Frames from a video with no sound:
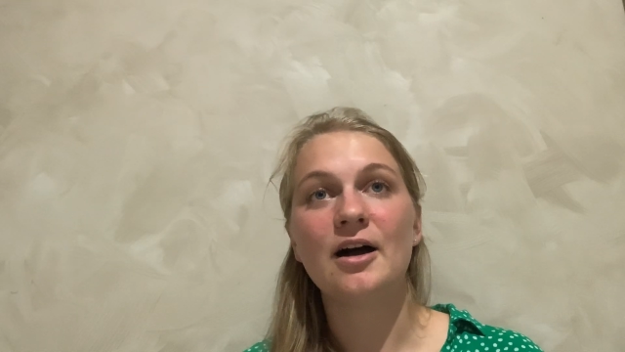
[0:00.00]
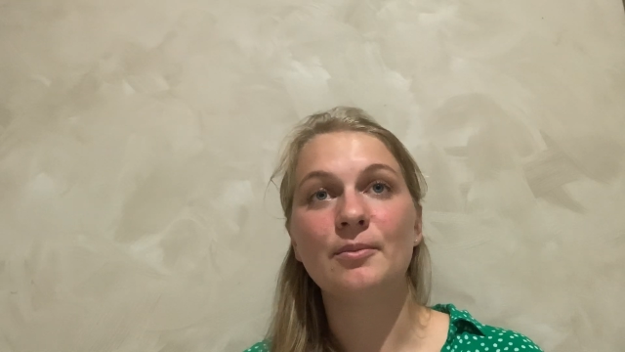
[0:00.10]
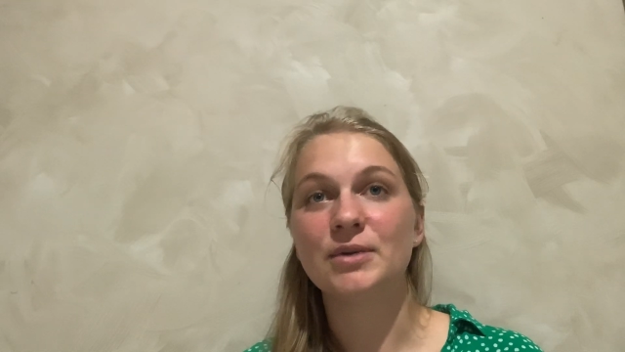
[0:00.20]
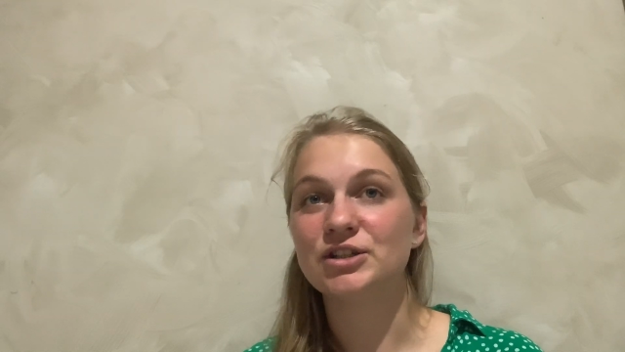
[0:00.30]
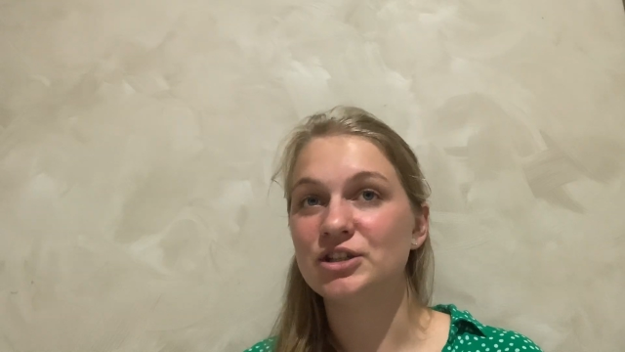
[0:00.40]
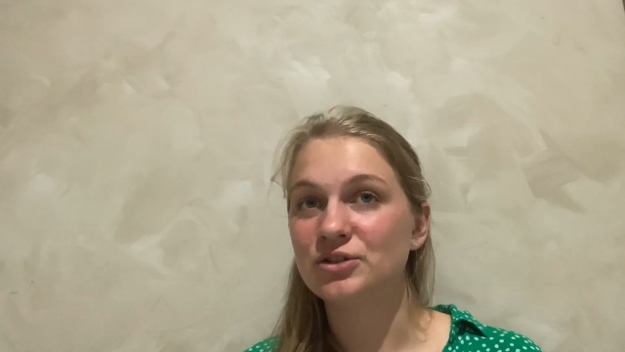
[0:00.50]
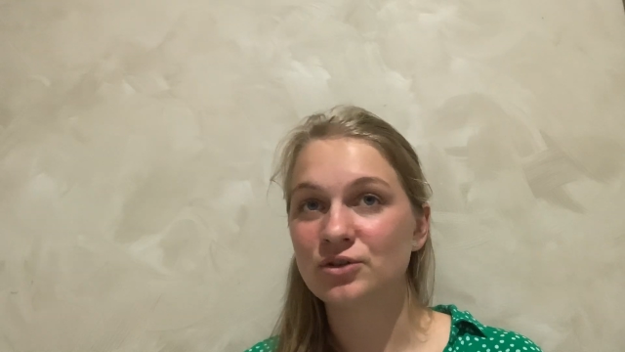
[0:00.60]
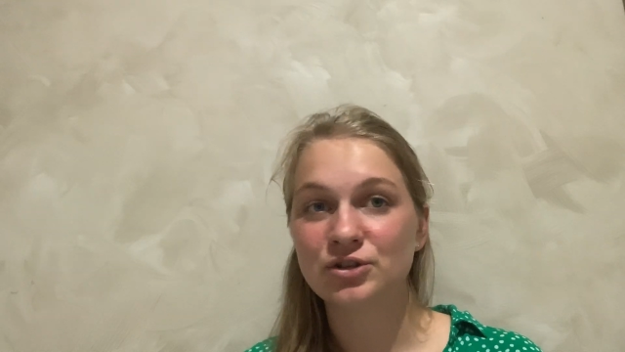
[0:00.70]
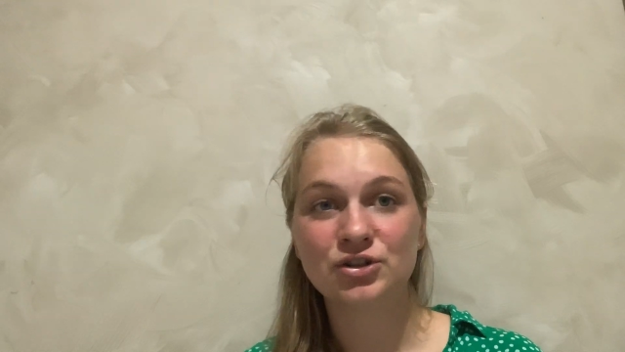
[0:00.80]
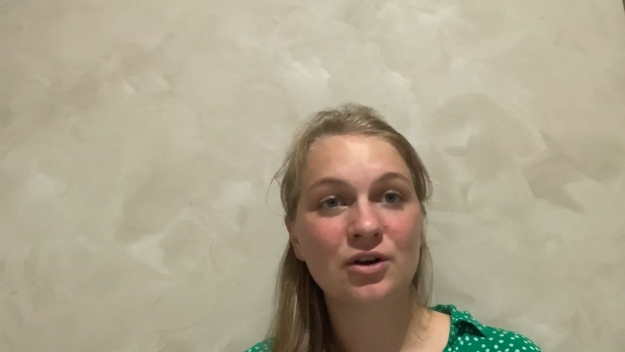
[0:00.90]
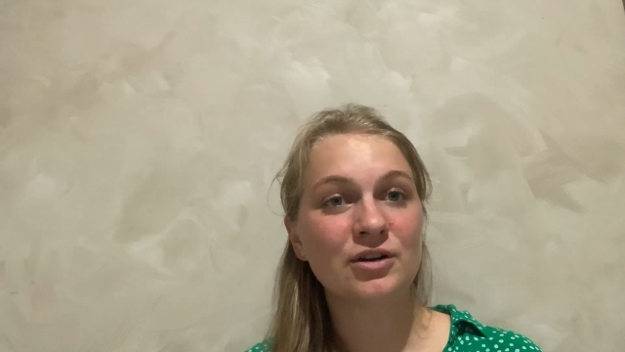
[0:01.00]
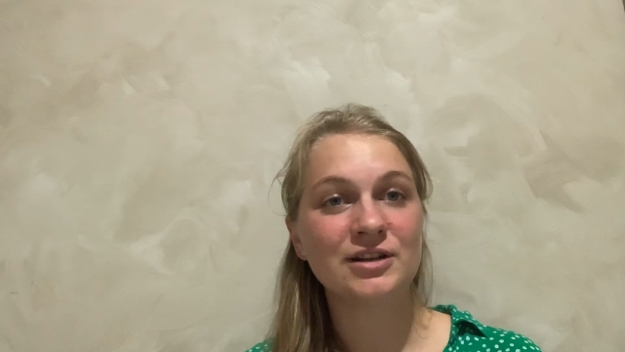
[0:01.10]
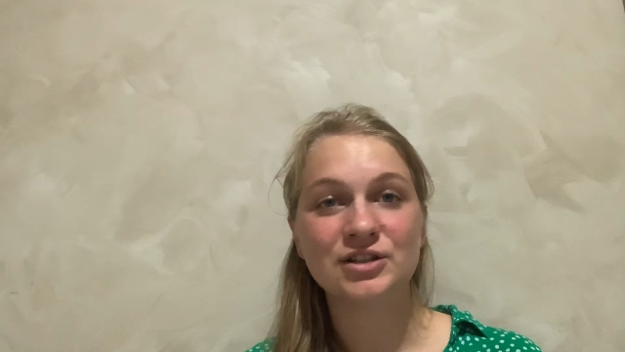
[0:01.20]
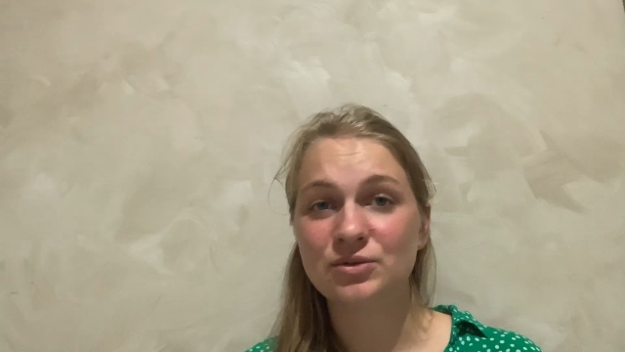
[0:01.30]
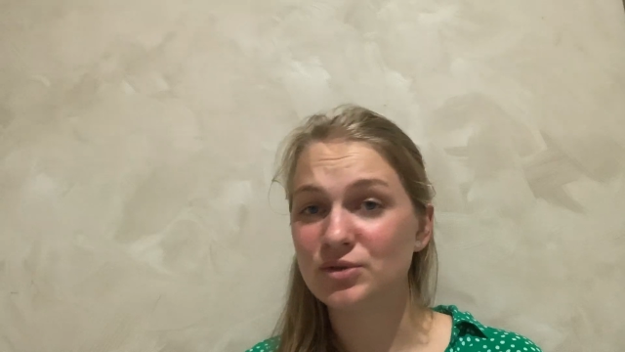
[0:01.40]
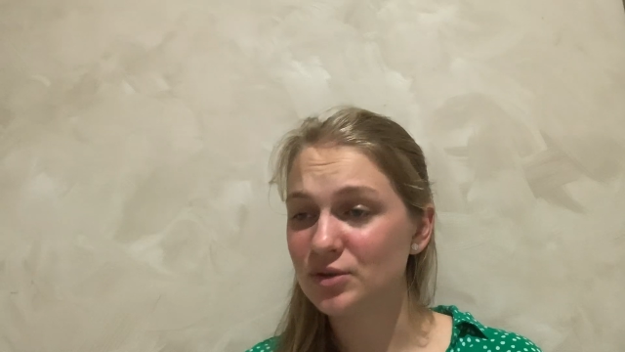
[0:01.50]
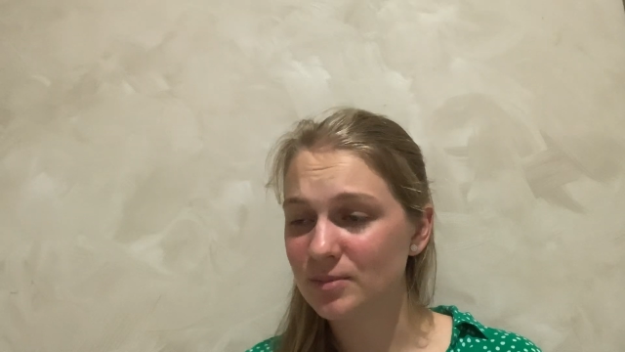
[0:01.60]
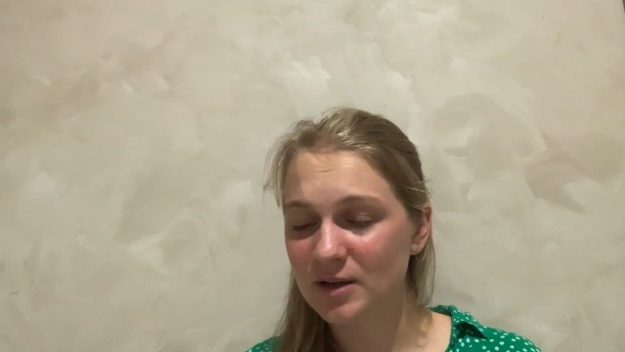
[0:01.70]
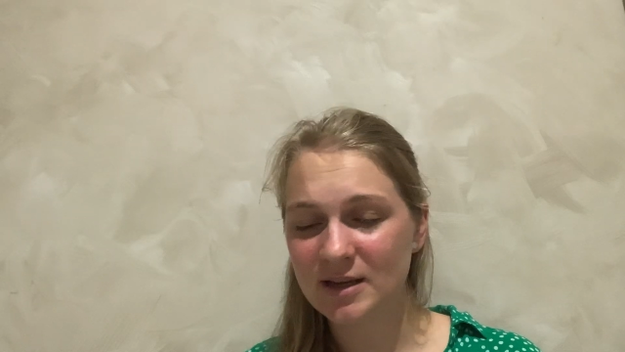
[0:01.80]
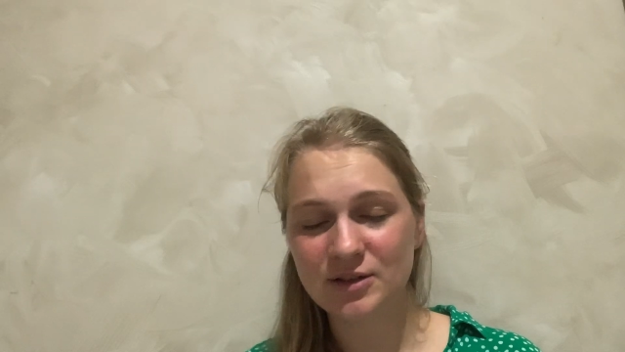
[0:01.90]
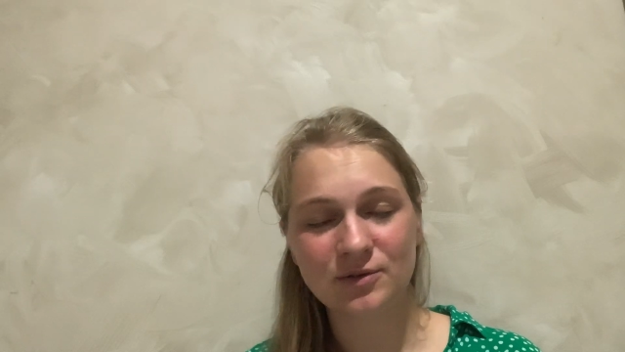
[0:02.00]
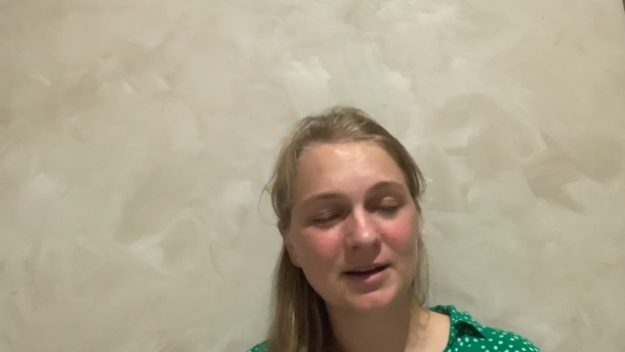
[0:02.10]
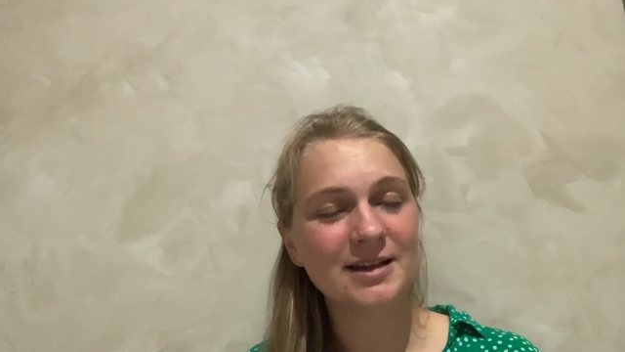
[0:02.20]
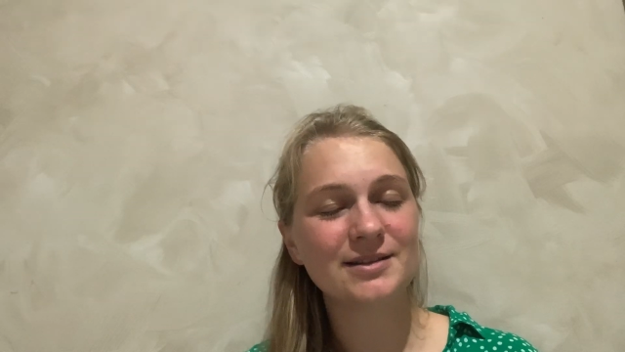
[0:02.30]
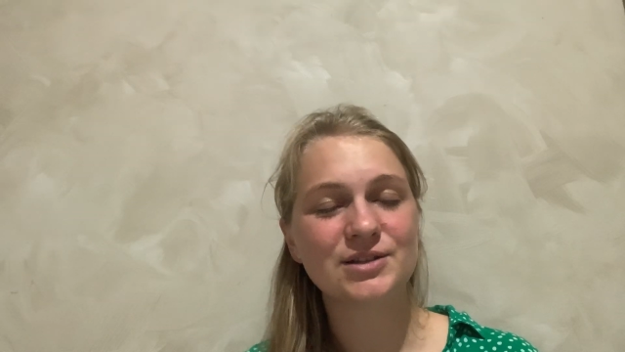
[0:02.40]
but she took a John and she was super keen to read it.